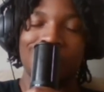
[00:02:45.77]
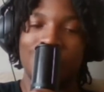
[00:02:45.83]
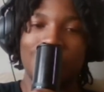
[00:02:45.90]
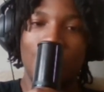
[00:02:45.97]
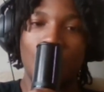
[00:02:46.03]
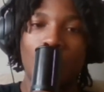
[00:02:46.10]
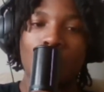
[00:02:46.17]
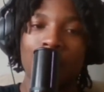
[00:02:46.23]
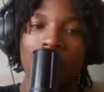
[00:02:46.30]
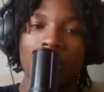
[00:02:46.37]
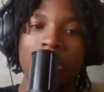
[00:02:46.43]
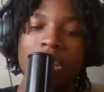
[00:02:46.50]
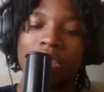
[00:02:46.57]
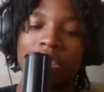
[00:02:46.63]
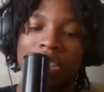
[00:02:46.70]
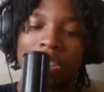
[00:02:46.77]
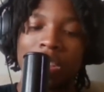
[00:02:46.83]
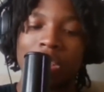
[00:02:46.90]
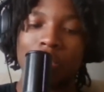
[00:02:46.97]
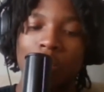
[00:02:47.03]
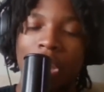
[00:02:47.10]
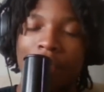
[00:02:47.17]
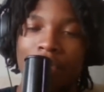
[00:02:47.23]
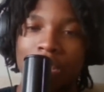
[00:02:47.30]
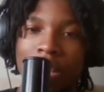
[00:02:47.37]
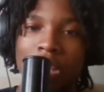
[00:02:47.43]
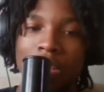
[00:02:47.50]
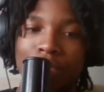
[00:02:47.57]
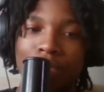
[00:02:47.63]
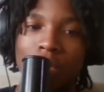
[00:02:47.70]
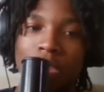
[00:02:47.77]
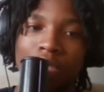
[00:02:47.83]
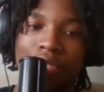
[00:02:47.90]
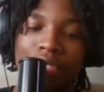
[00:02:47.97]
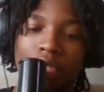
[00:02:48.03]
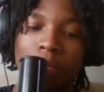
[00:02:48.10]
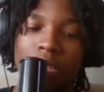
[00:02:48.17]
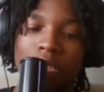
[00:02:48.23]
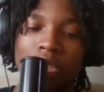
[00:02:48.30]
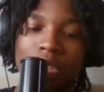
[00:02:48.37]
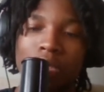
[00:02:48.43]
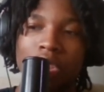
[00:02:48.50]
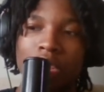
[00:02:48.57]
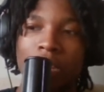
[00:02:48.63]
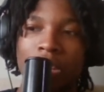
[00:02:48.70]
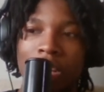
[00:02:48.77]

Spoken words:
you don't overeat just because you have a taste for it, you feel me? You still should.